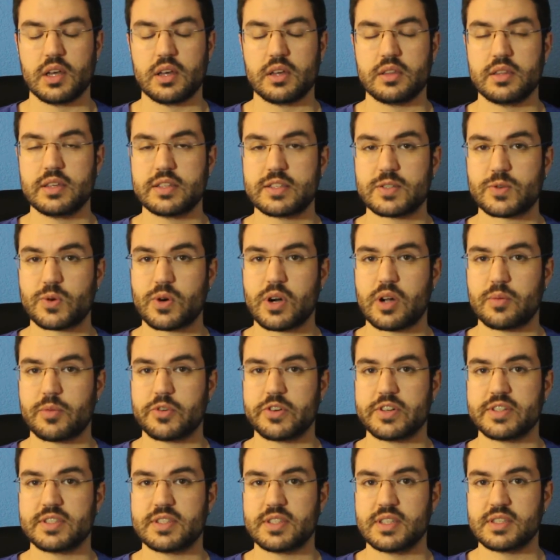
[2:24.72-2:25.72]
This
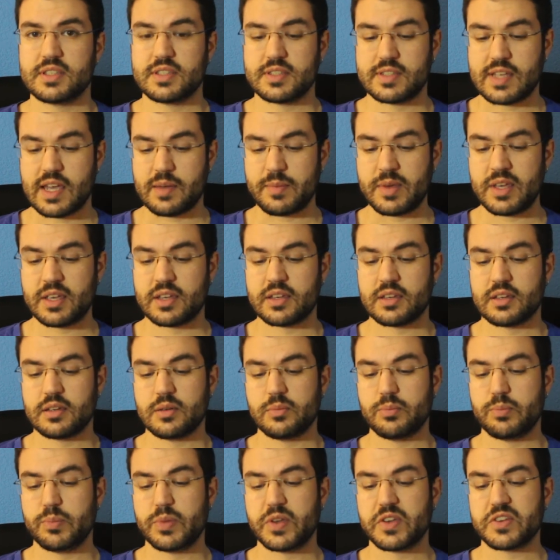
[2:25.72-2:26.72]
grammar is systemic
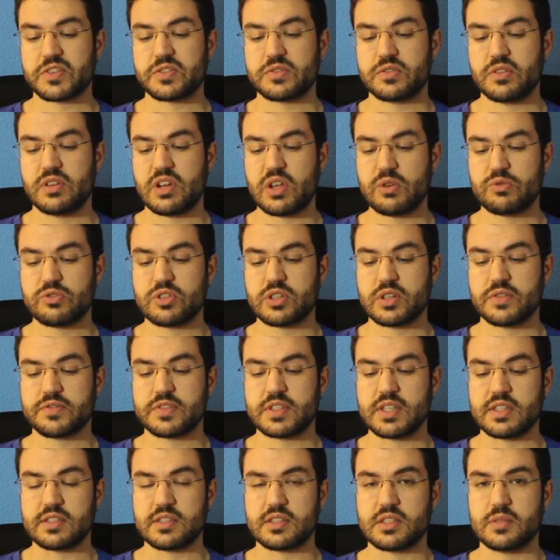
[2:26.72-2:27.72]
because the notion of
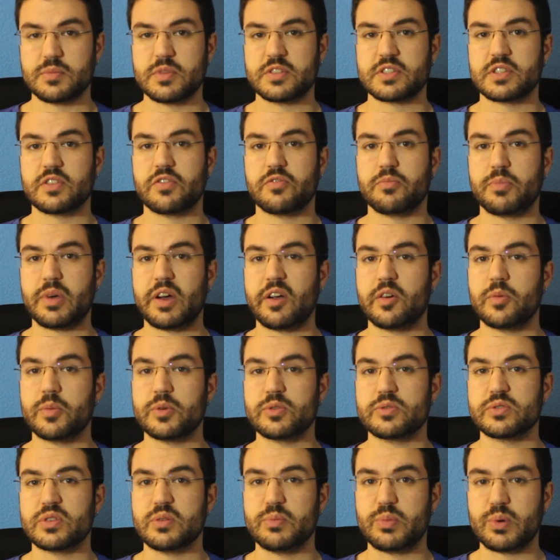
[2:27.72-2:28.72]
system is of
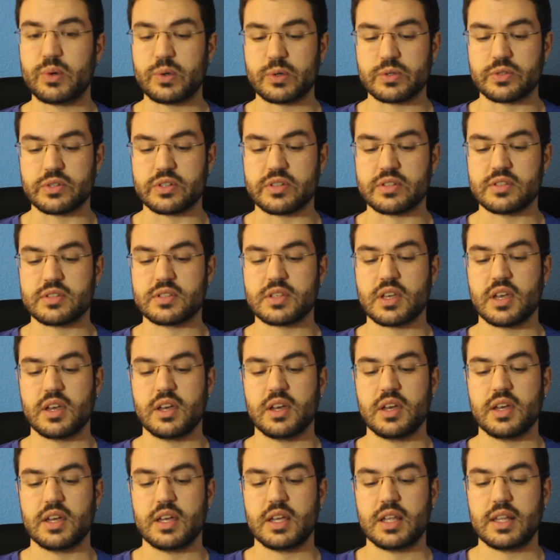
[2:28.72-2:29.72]
paramount importance.
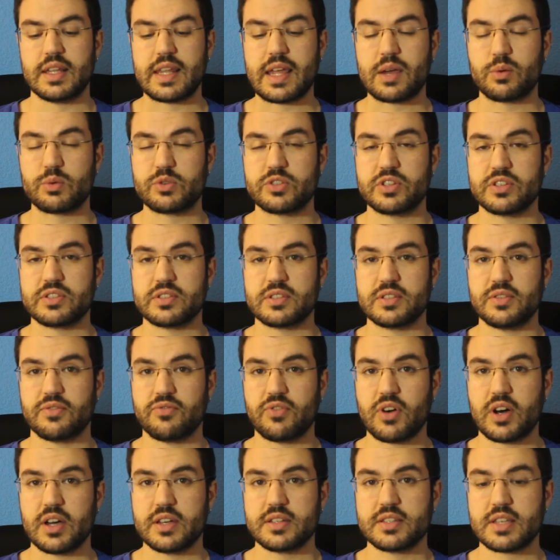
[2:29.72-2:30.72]
Language is
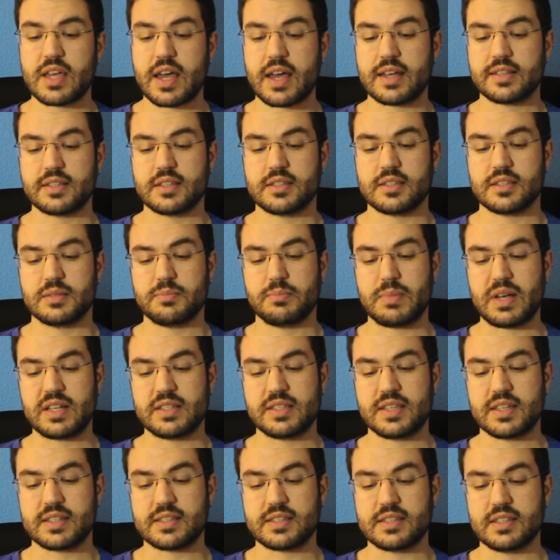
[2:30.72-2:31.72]
defined as a
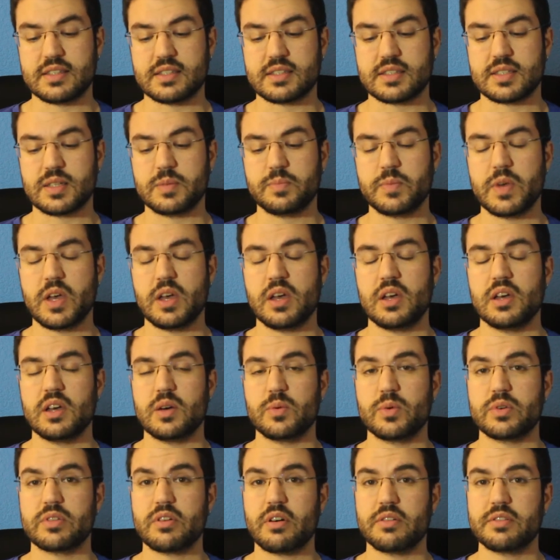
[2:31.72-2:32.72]
semantic system
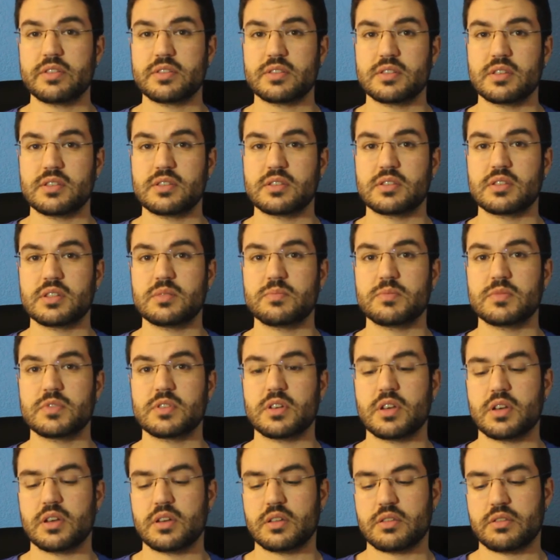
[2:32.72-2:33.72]
with other
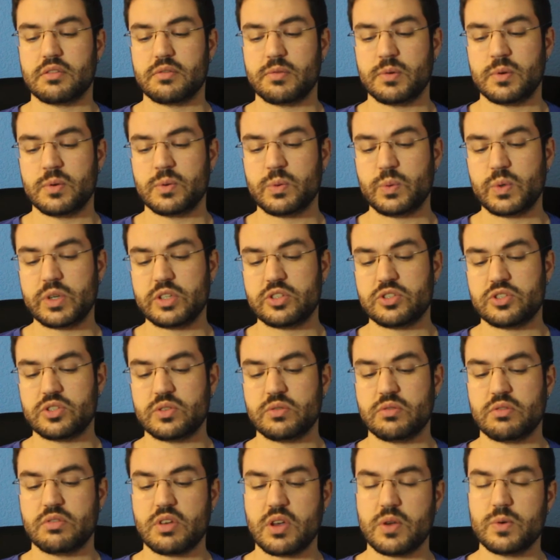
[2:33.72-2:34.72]
systems through
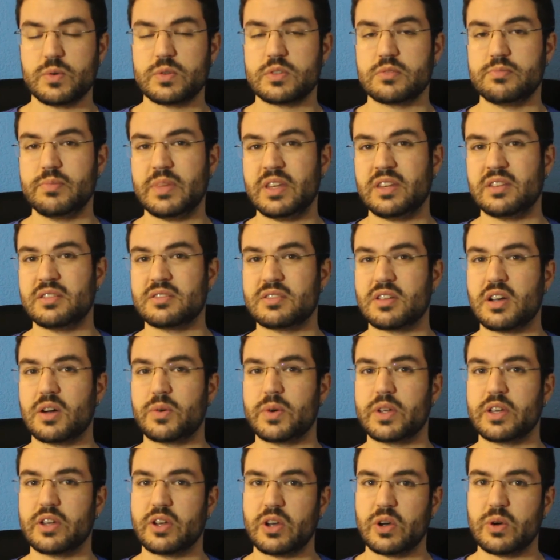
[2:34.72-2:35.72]
which those meanings
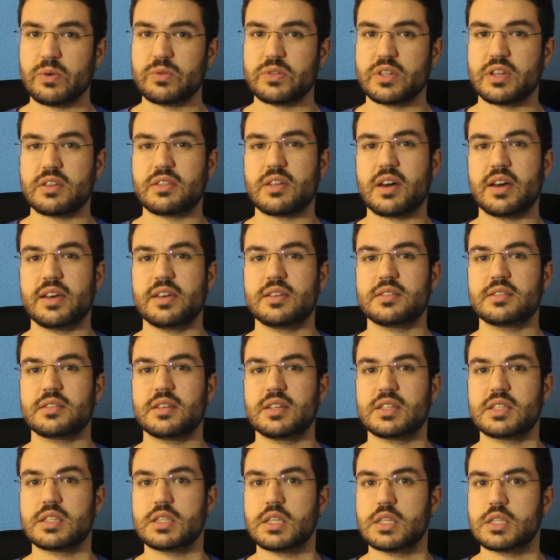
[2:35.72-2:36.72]
are encoded, that
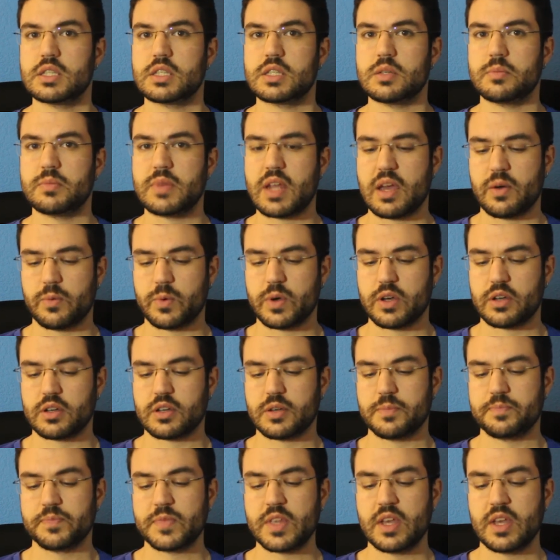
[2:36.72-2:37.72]
is, a system
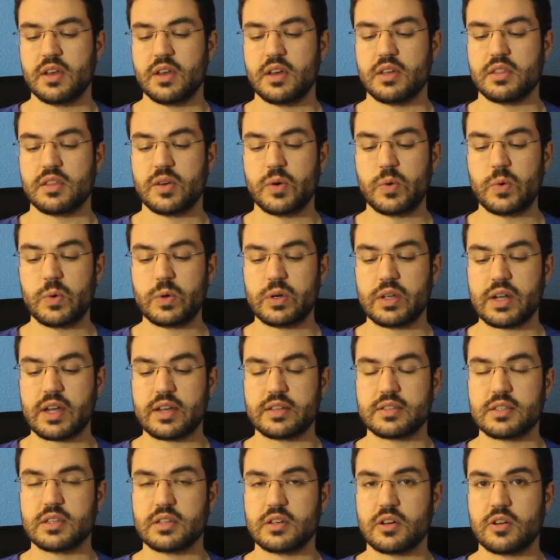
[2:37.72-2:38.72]
network. The
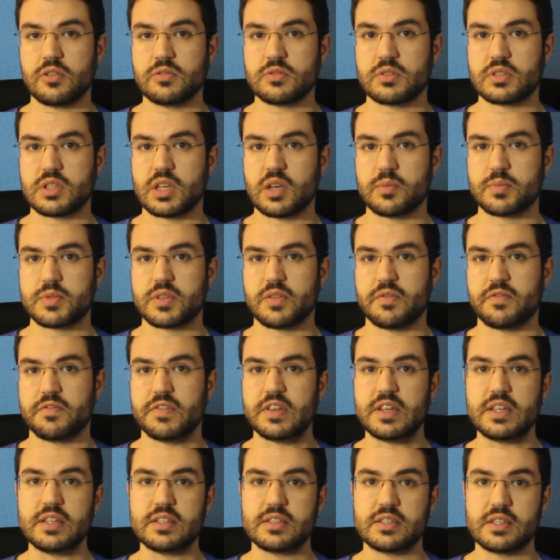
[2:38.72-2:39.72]
organizing concept of
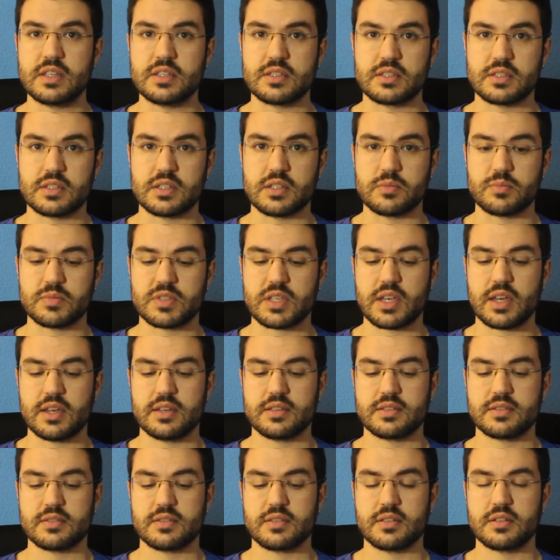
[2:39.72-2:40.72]
these systems
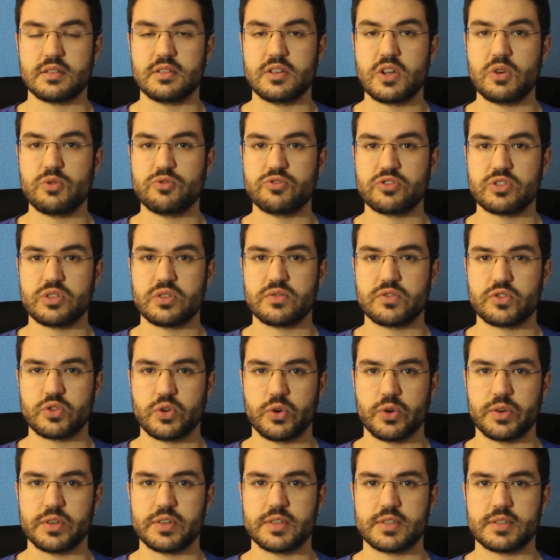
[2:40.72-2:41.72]
is the notion of
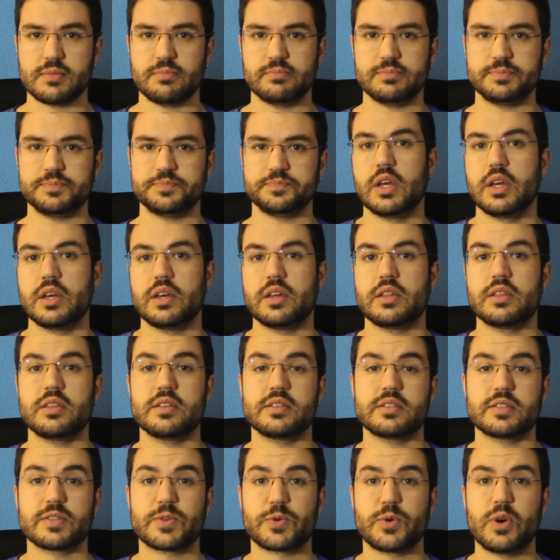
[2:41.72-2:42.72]
choice.
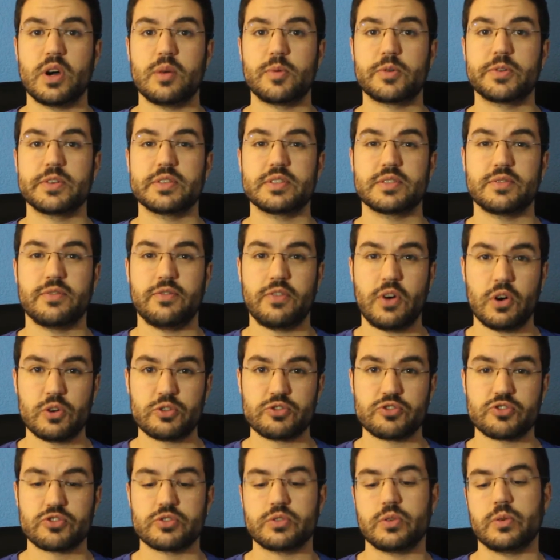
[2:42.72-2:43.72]
This grammar is
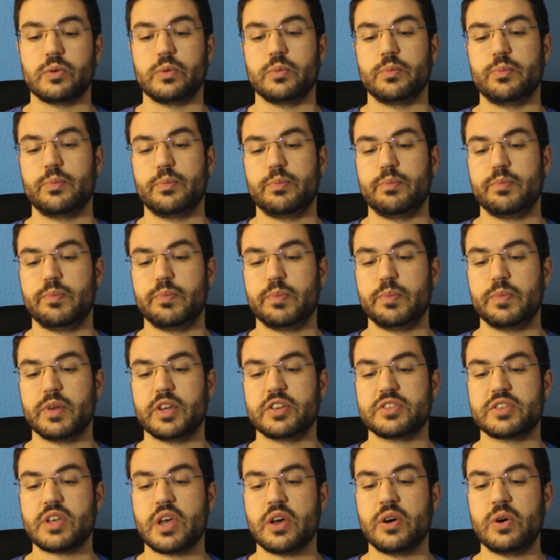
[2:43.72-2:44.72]
functional
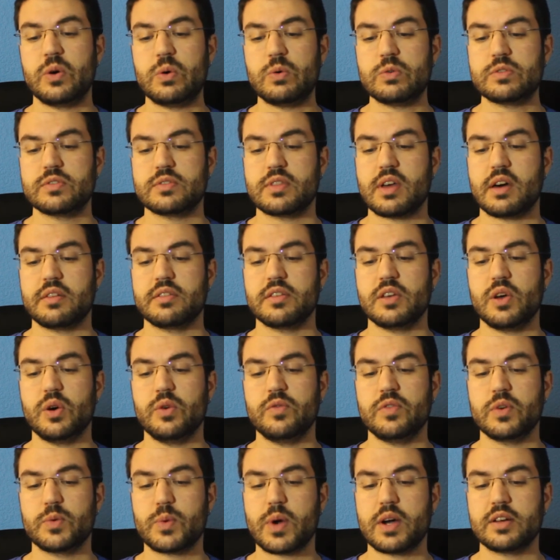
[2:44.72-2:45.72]
because it holds that the
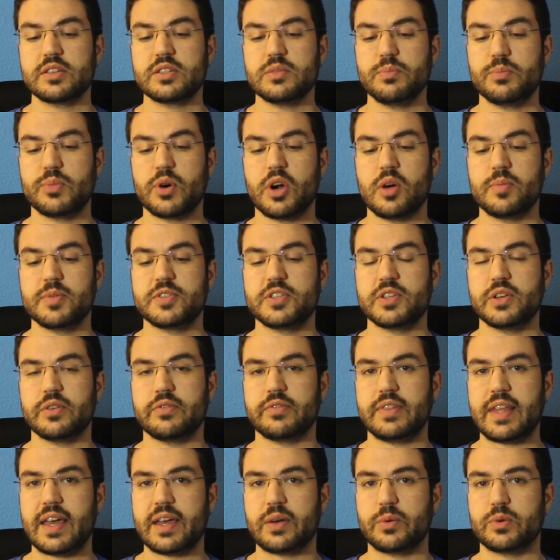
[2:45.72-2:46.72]
overriding property
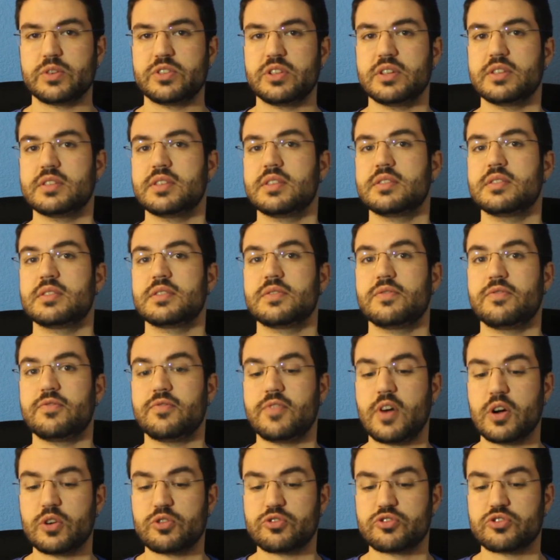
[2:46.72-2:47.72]
of language is its
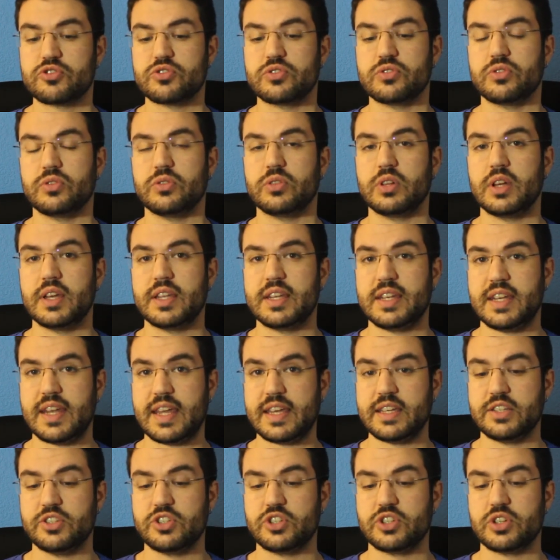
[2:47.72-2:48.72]
functional
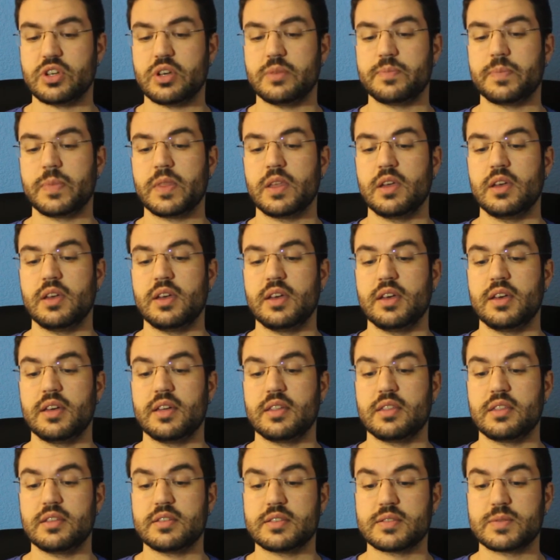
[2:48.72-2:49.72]
nature.
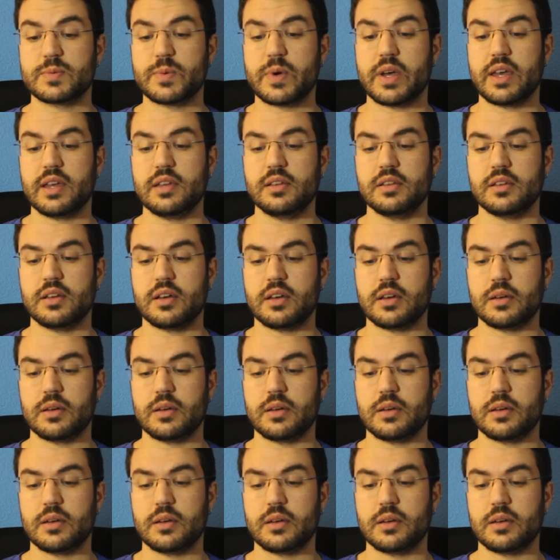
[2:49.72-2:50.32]
This way,